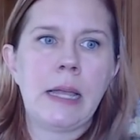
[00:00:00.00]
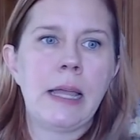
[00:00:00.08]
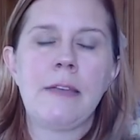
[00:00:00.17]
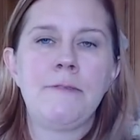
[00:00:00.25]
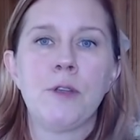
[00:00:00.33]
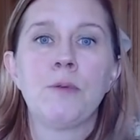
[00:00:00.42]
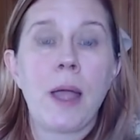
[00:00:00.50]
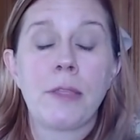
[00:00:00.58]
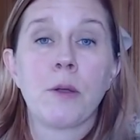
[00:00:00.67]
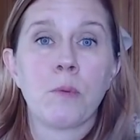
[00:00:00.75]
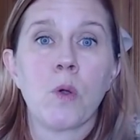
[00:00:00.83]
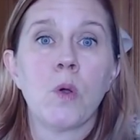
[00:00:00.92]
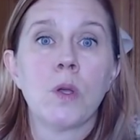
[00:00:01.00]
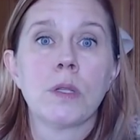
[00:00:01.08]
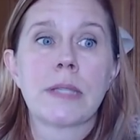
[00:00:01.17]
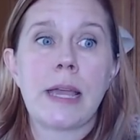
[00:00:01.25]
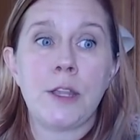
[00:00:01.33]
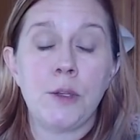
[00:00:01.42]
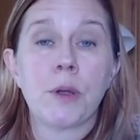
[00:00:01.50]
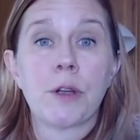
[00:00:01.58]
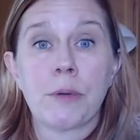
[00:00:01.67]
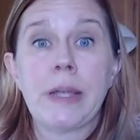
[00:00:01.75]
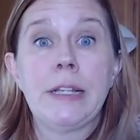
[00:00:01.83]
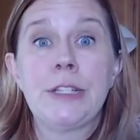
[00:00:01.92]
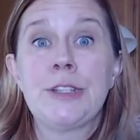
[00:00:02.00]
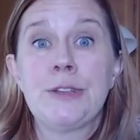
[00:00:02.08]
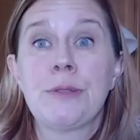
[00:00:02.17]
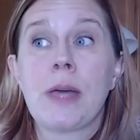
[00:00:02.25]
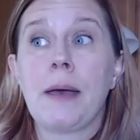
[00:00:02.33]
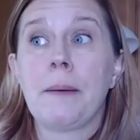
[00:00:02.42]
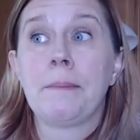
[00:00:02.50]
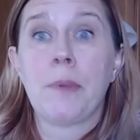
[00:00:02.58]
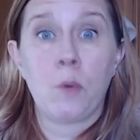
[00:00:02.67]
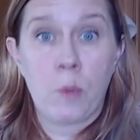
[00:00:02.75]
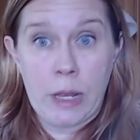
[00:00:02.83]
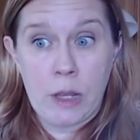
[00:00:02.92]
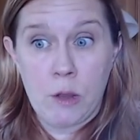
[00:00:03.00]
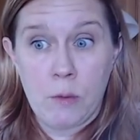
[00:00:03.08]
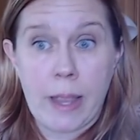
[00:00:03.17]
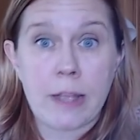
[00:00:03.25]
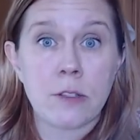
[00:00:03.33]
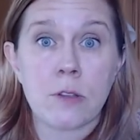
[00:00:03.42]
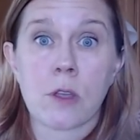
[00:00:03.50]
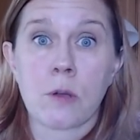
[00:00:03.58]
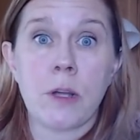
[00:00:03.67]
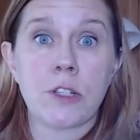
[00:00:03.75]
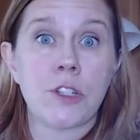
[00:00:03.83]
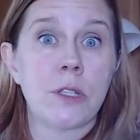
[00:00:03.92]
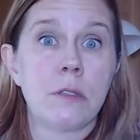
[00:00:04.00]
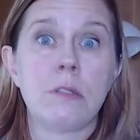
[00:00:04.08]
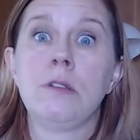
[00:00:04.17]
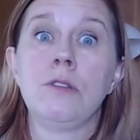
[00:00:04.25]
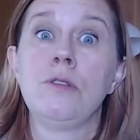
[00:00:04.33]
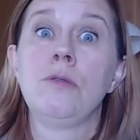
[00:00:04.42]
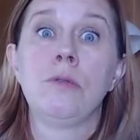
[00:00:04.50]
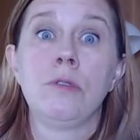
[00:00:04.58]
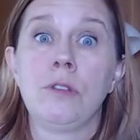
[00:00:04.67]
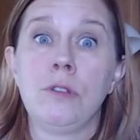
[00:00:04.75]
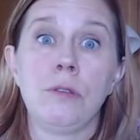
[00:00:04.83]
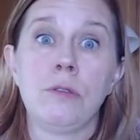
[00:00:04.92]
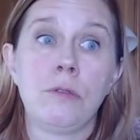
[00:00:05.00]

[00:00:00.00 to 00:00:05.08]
if you read the rules and you agreed to them when you answer the questions, you, you,